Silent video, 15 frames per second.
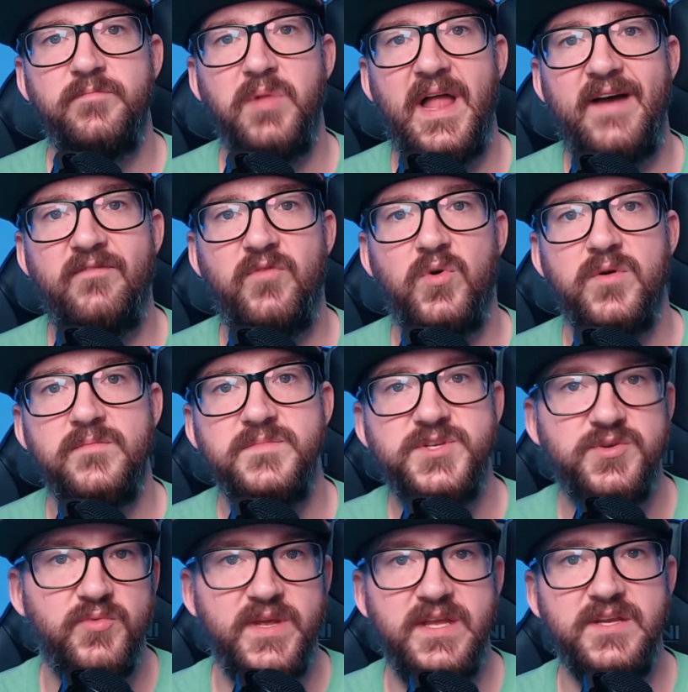platform
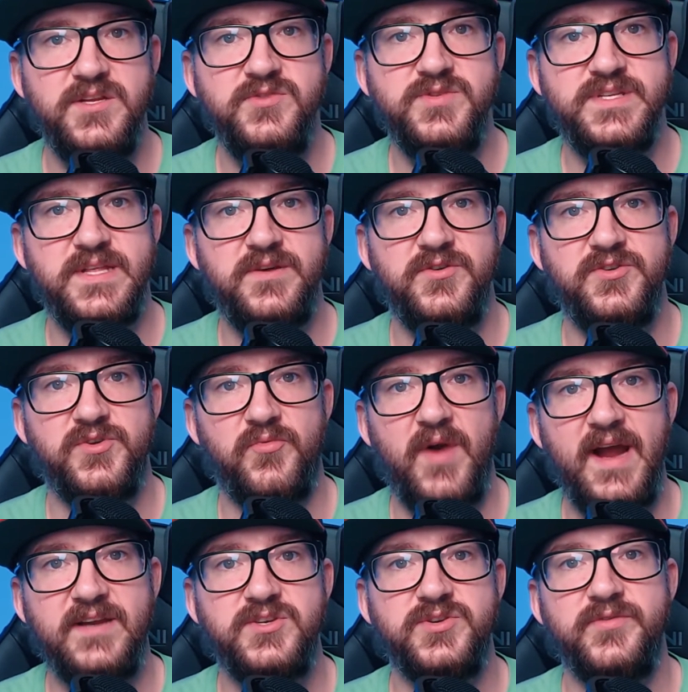so we can use their
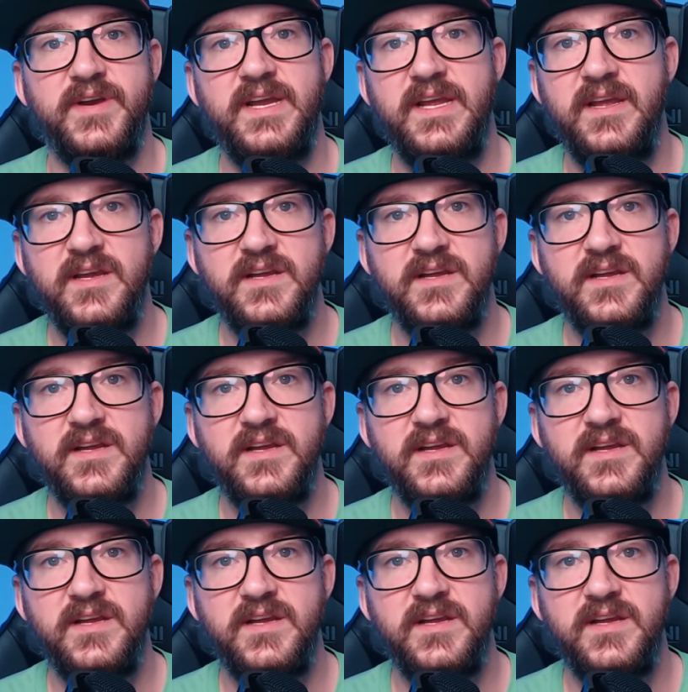directory